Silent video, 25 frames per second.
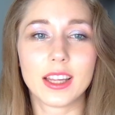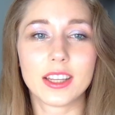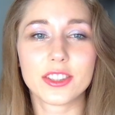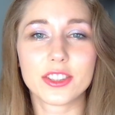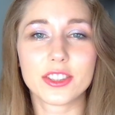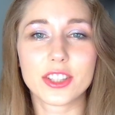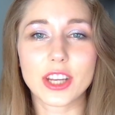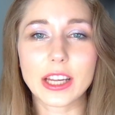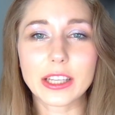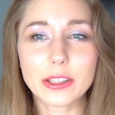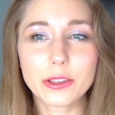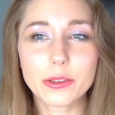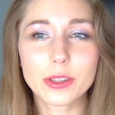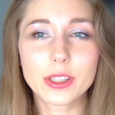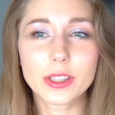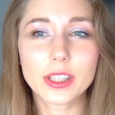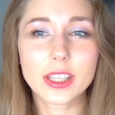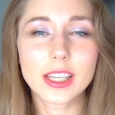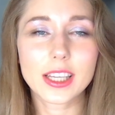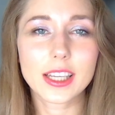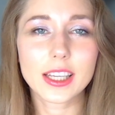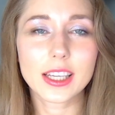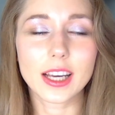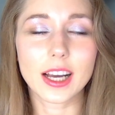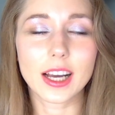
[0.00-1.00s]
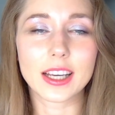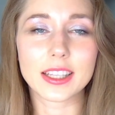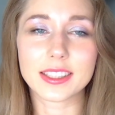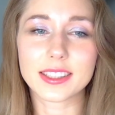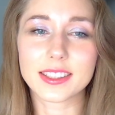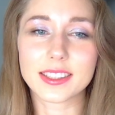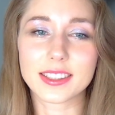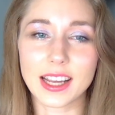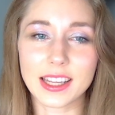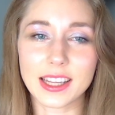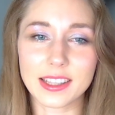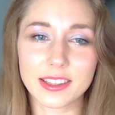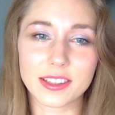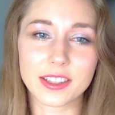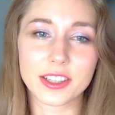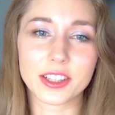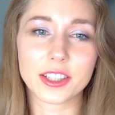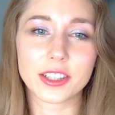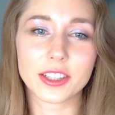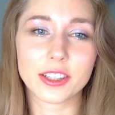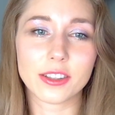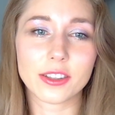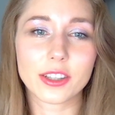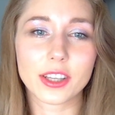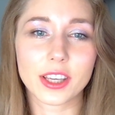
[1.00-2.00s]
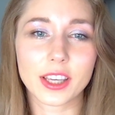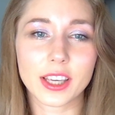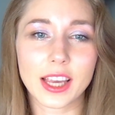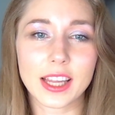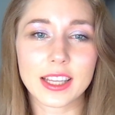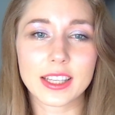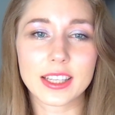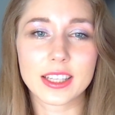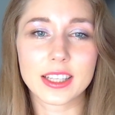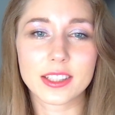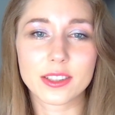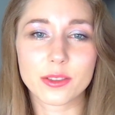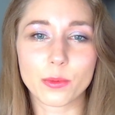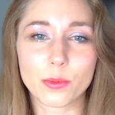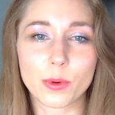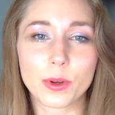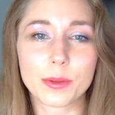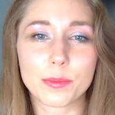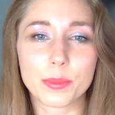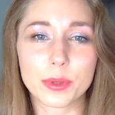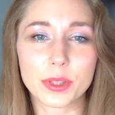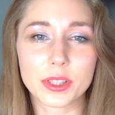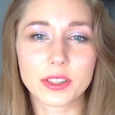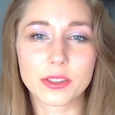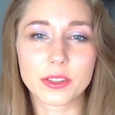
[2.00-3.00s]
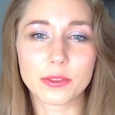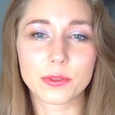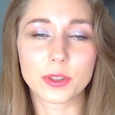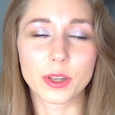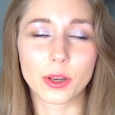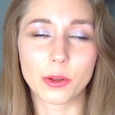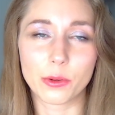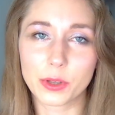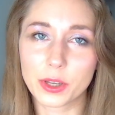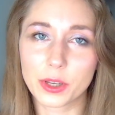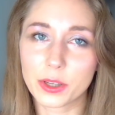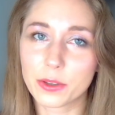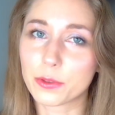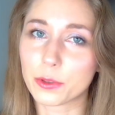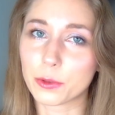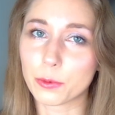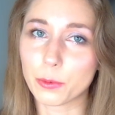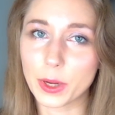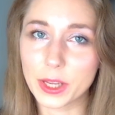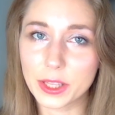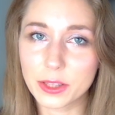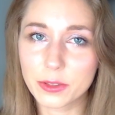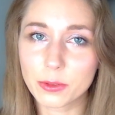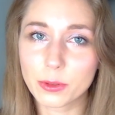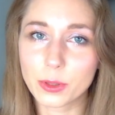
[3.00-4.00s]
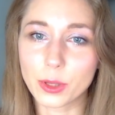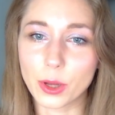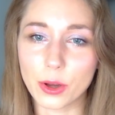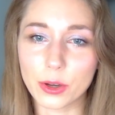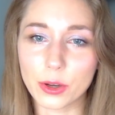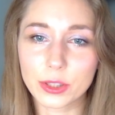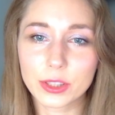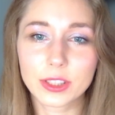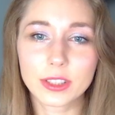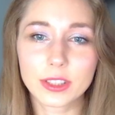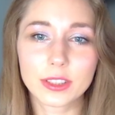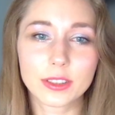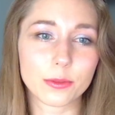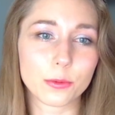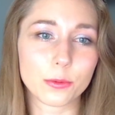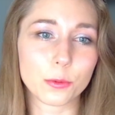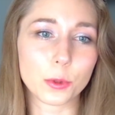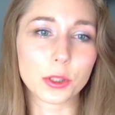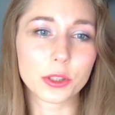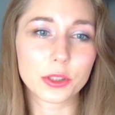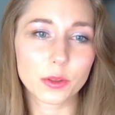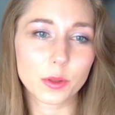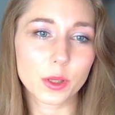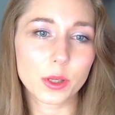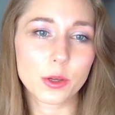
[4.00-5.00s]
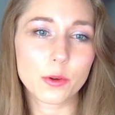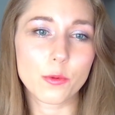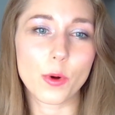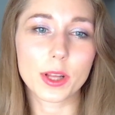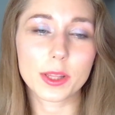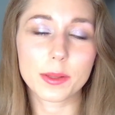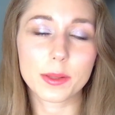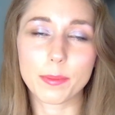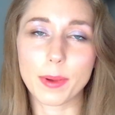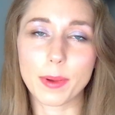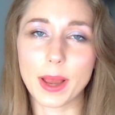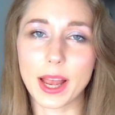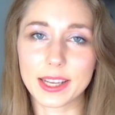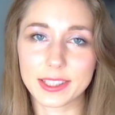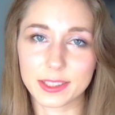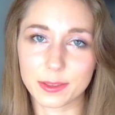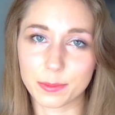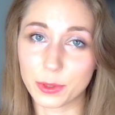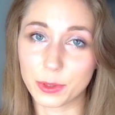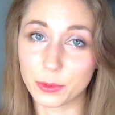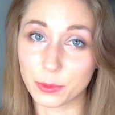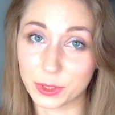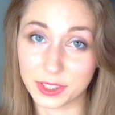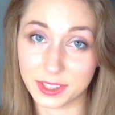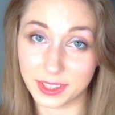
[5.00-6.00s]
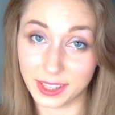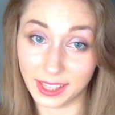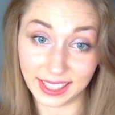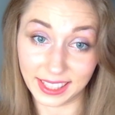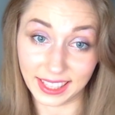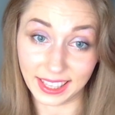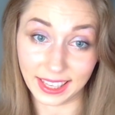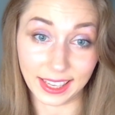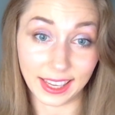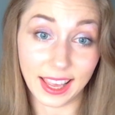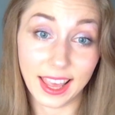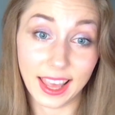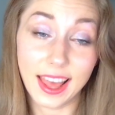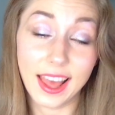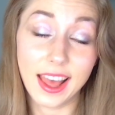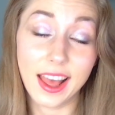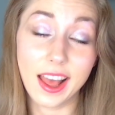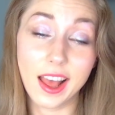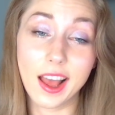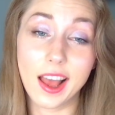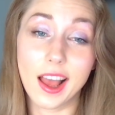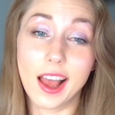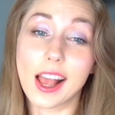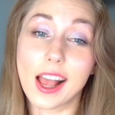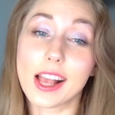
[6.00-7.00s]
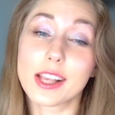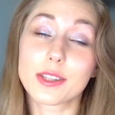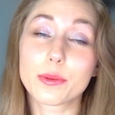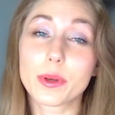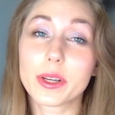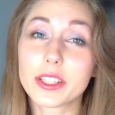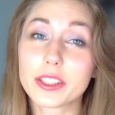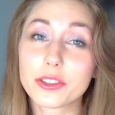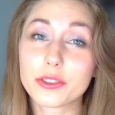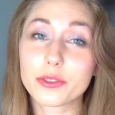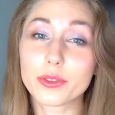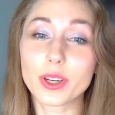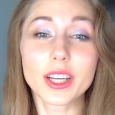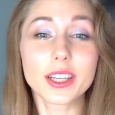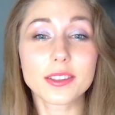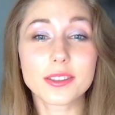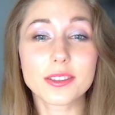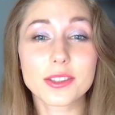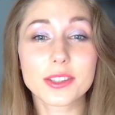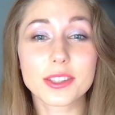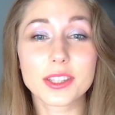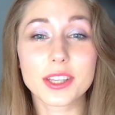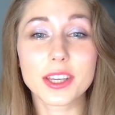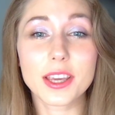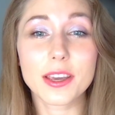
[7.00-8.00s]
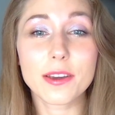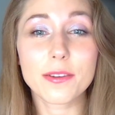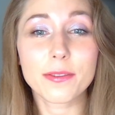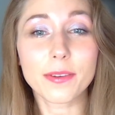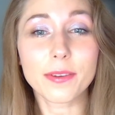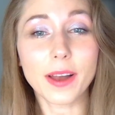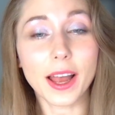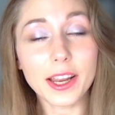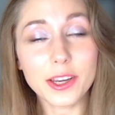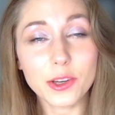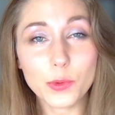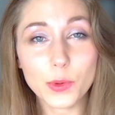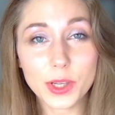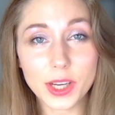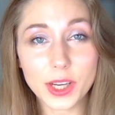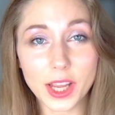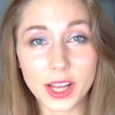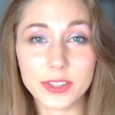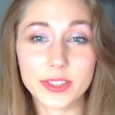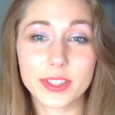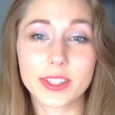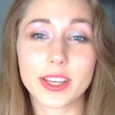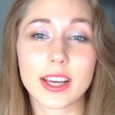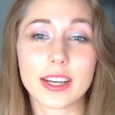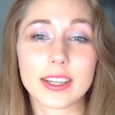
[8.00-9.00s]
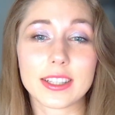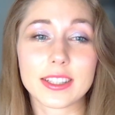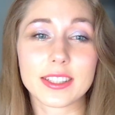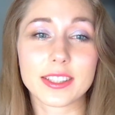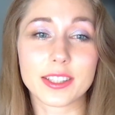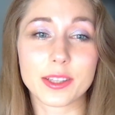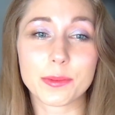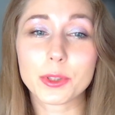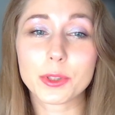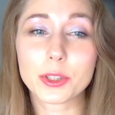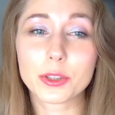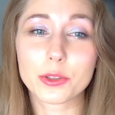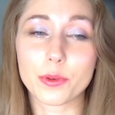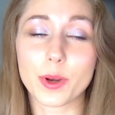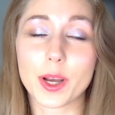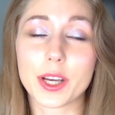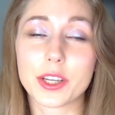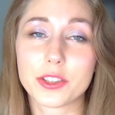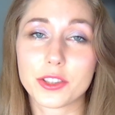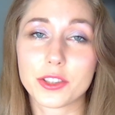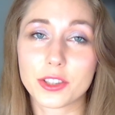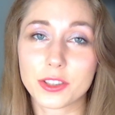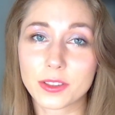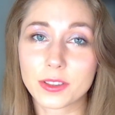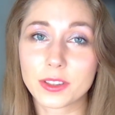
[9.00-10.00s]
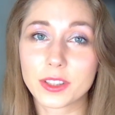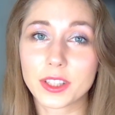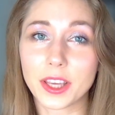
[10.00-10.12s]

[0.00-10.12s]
Genuinely, I sat there looking at this one piece of clothing for way too long, wondering what past me was thinking, as well as trying to see if anyone else had a similar question on the